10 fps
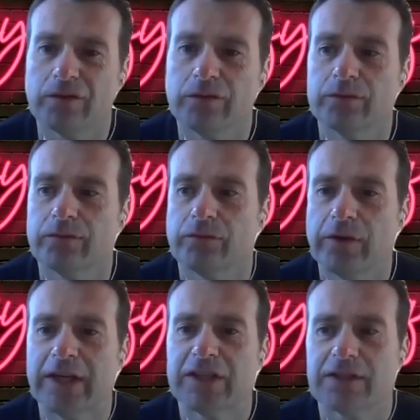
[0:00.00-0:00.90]
you've
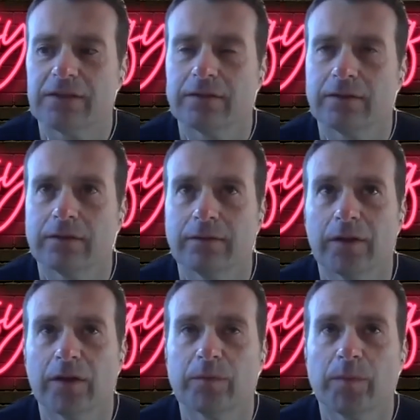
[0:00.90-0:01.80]
reached,
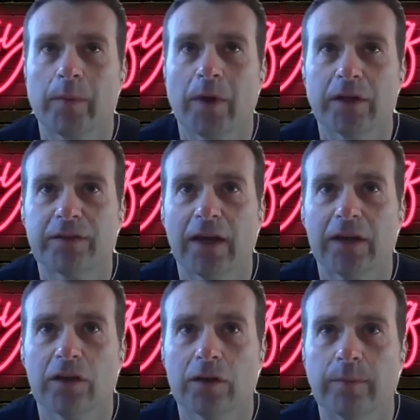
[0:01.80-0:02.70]
it's probably going to
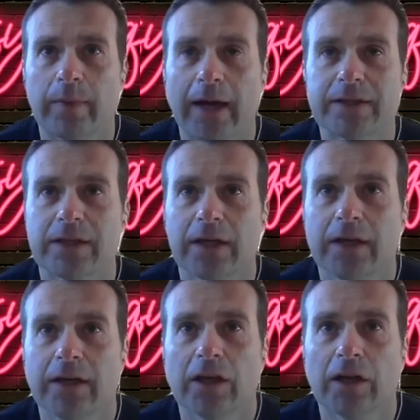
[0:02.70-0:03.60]
take you about
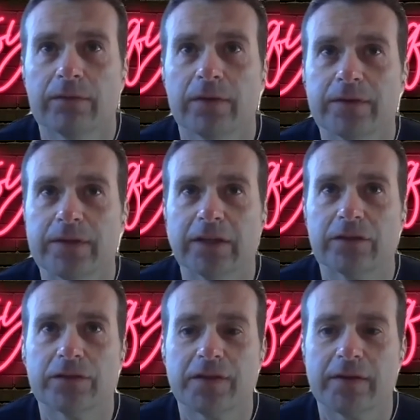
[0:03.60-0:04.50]
15
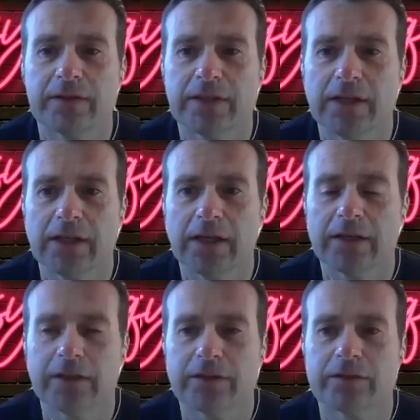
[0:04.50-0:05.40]
to 17
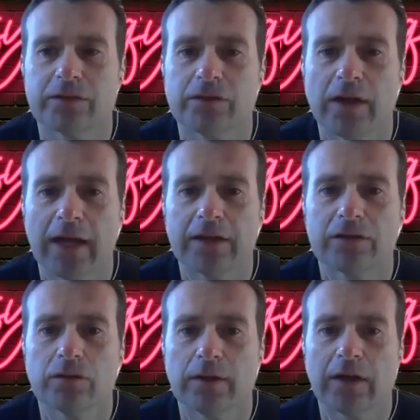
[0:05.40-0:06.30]
years to get
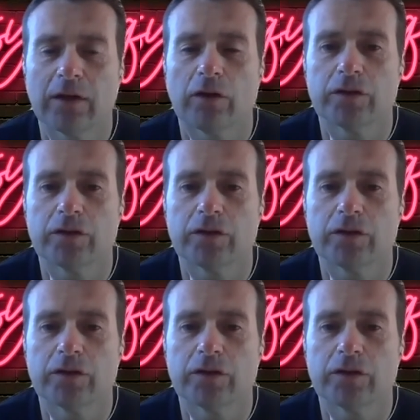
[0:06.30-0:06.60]
to that